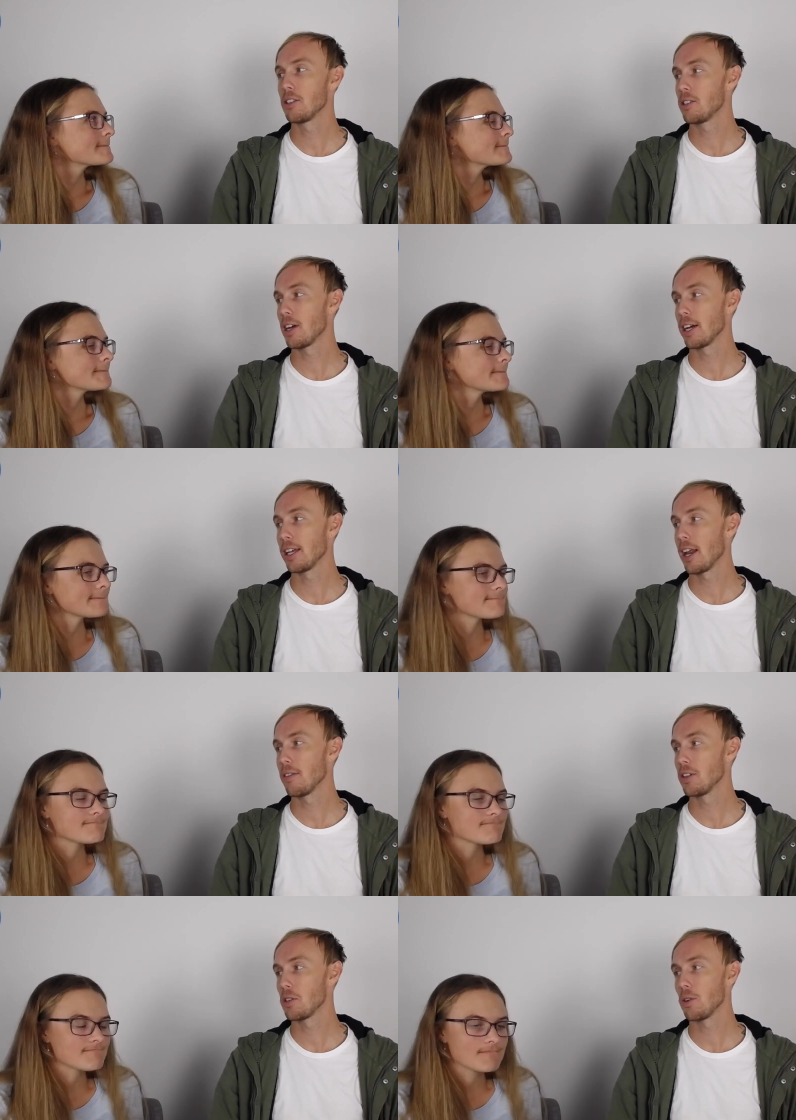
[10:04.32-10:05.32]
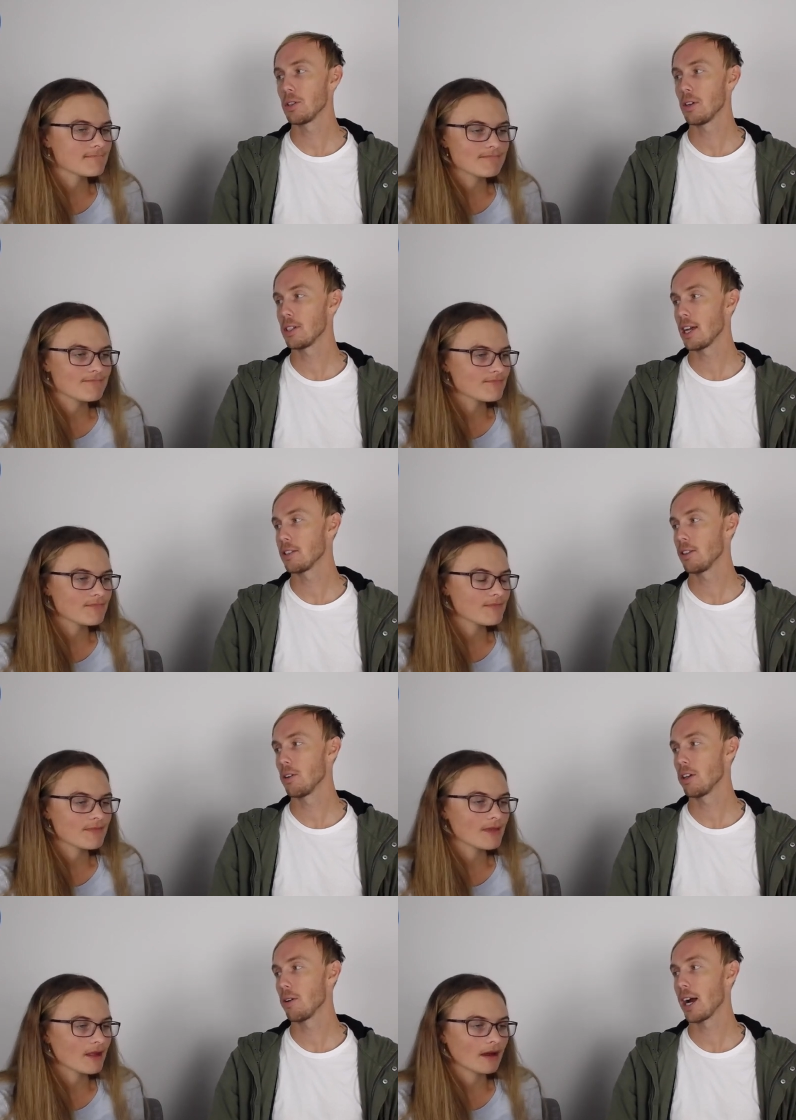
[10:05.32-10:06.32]
Speaker 1: sucking it out of a straw so it takes longer
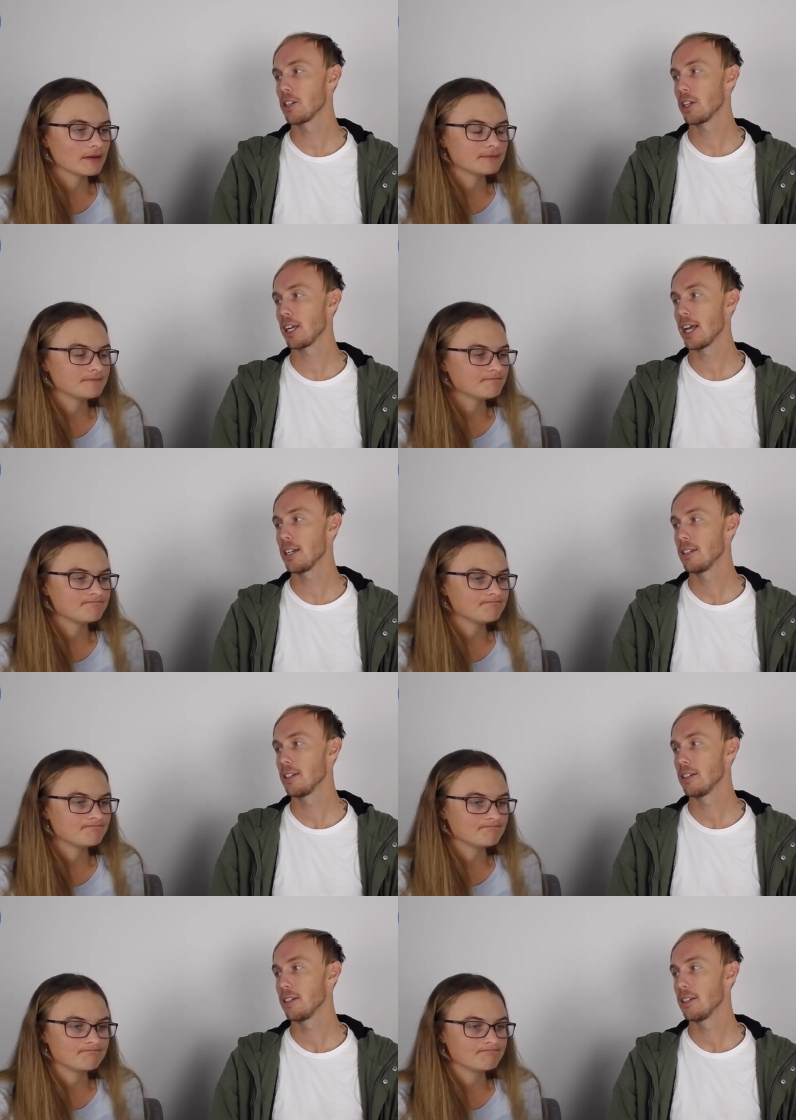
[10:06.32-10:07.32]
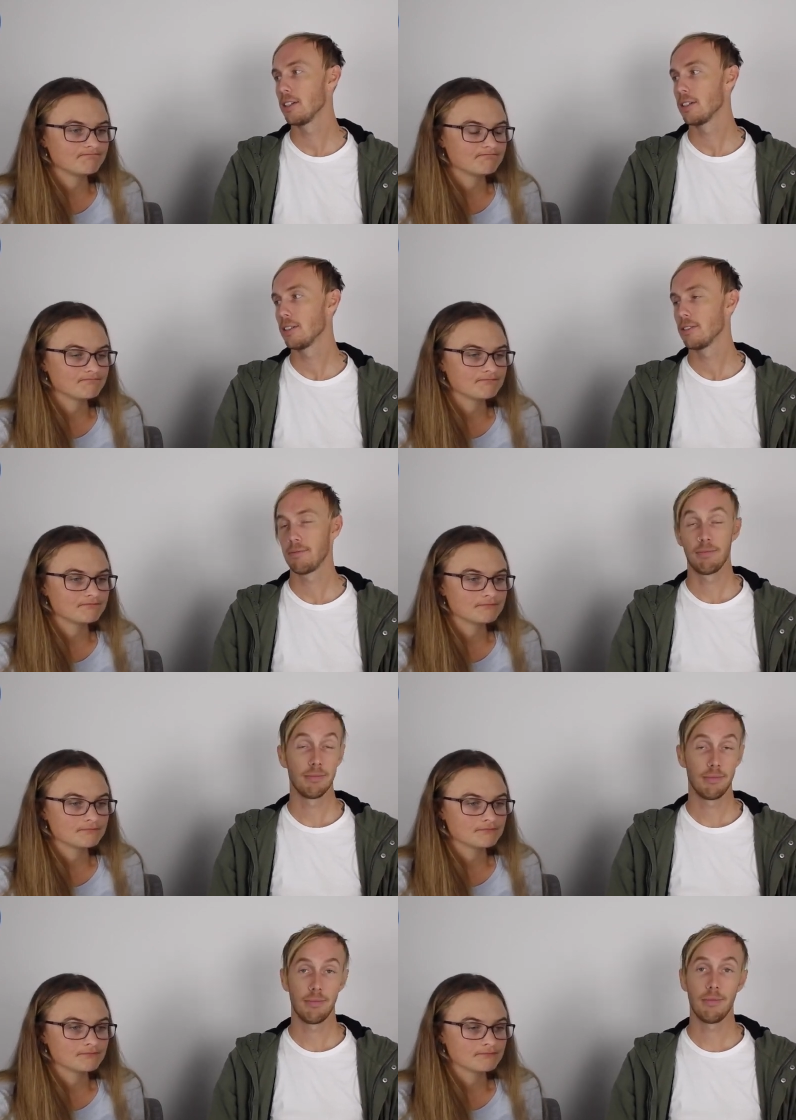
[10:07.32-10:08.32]
to actually eat. Mm.
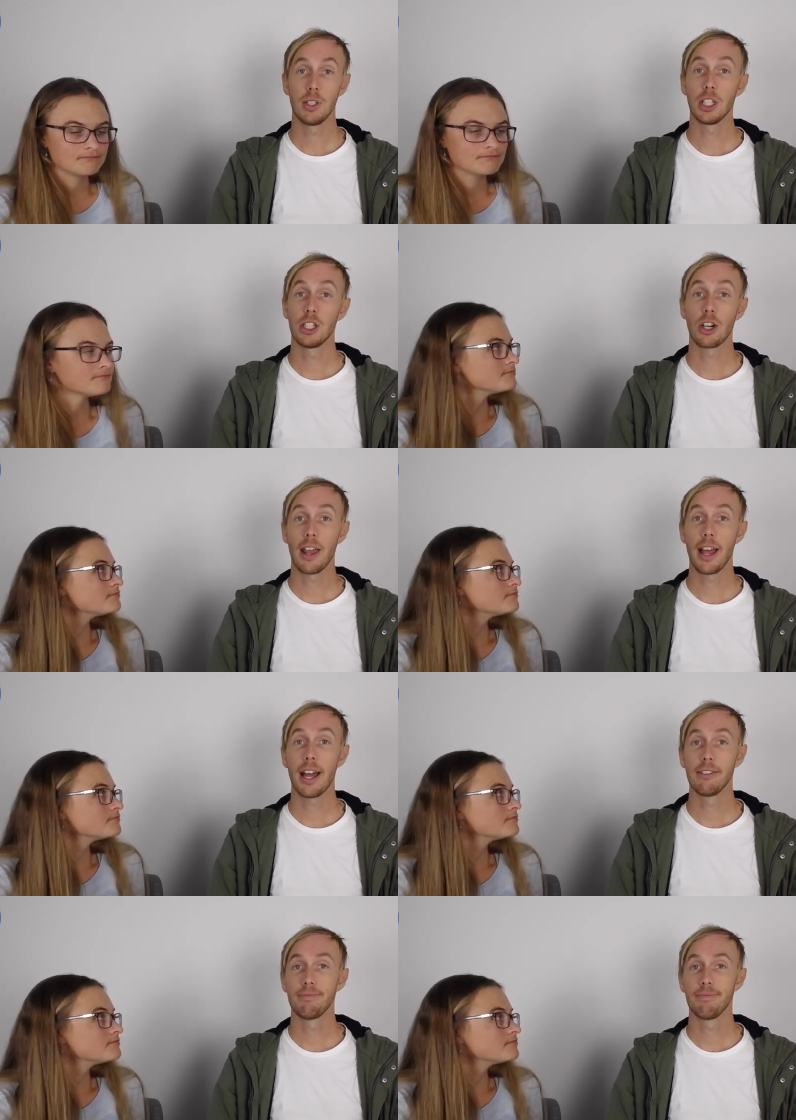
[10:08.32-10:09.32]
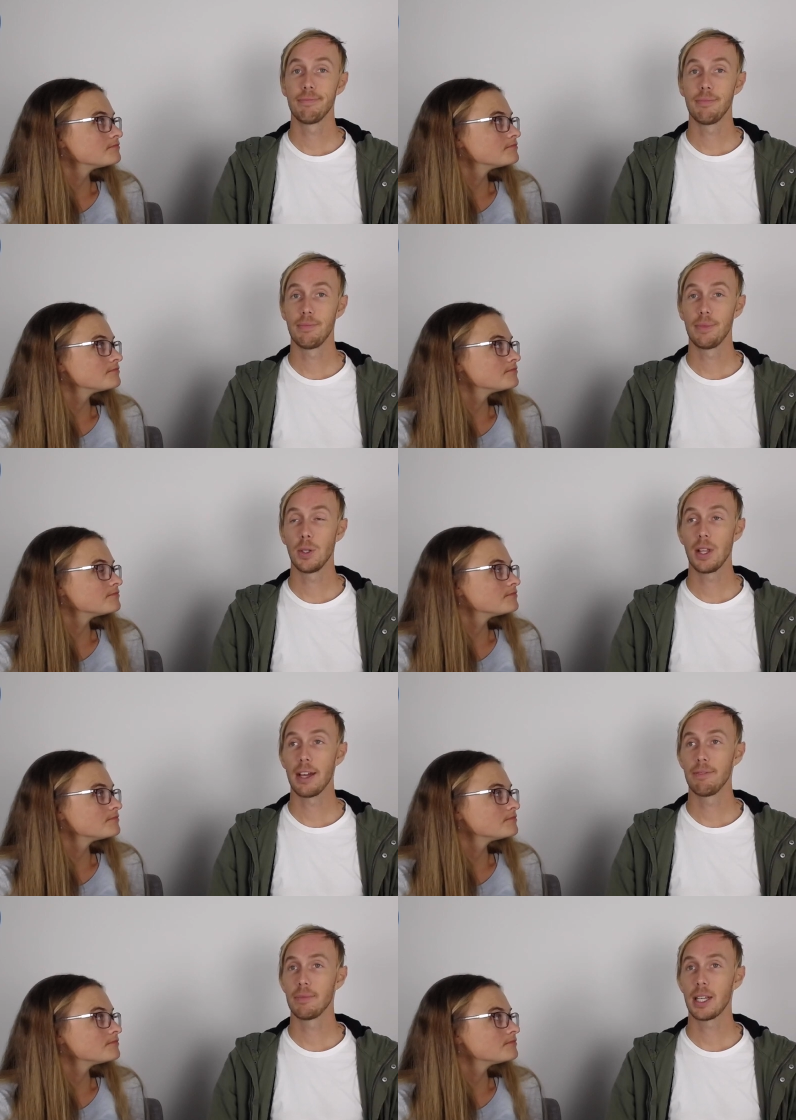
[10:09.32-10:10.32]
You can try that do
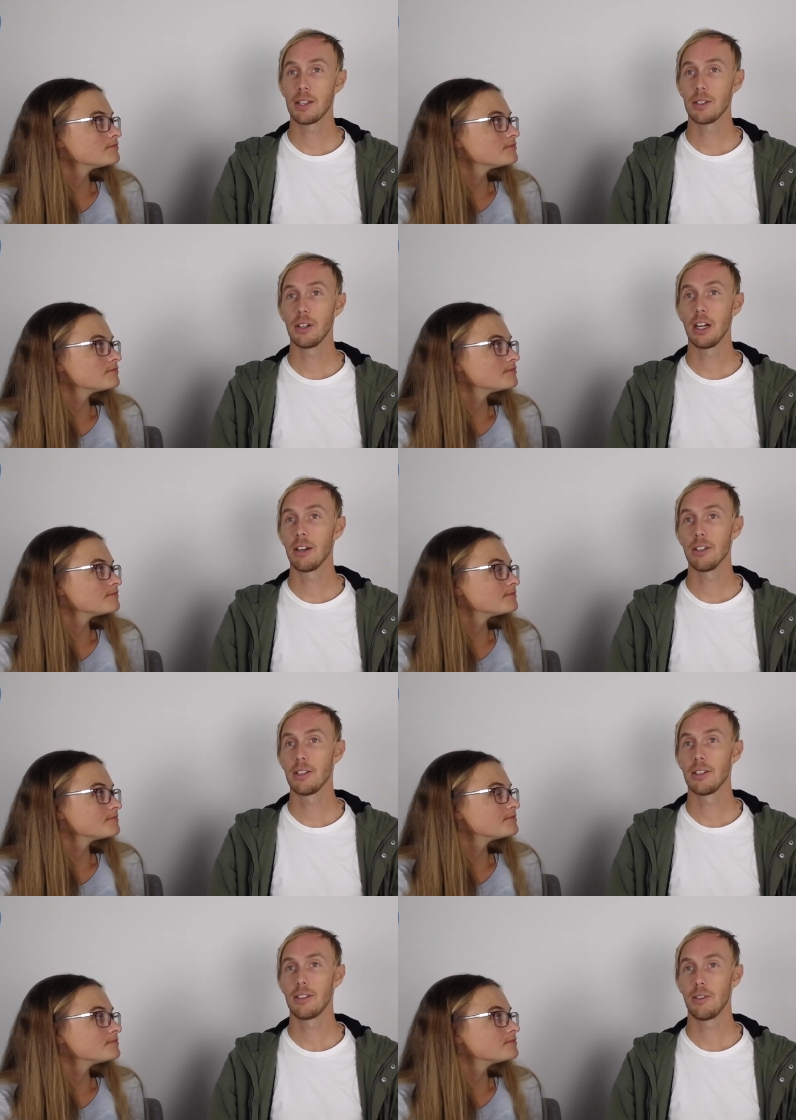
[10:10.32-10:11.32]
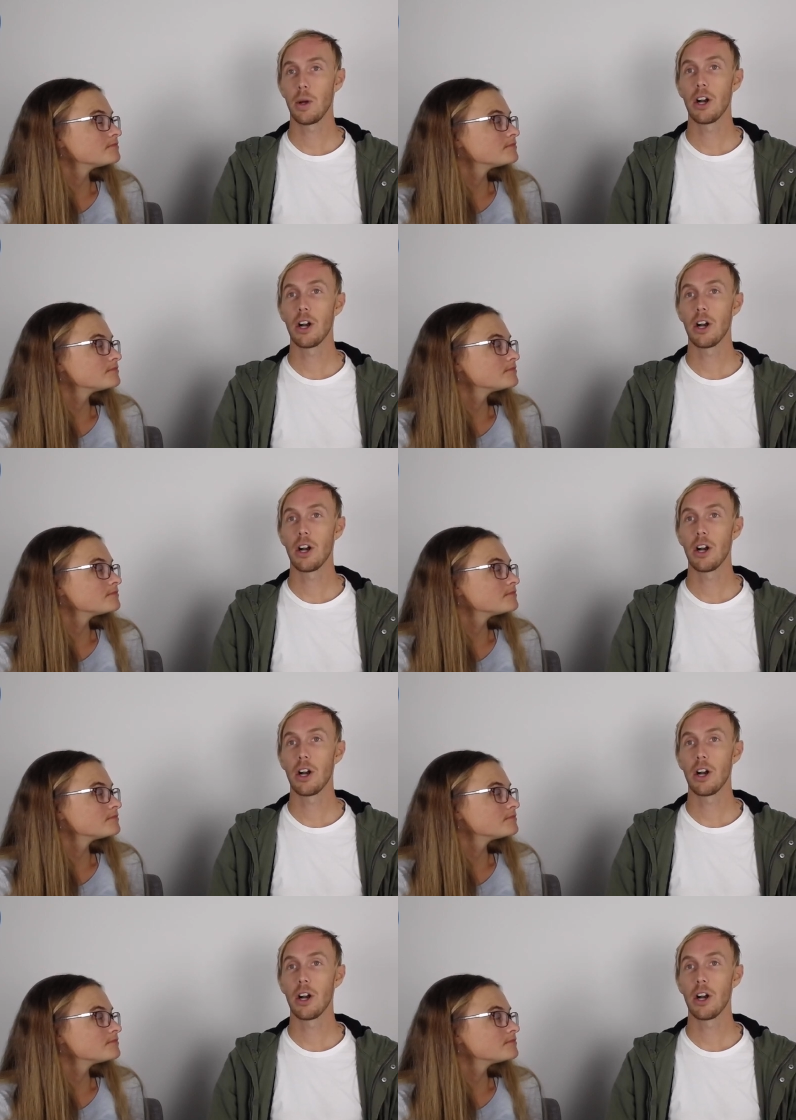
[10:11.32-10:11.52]
that. It takes longer because when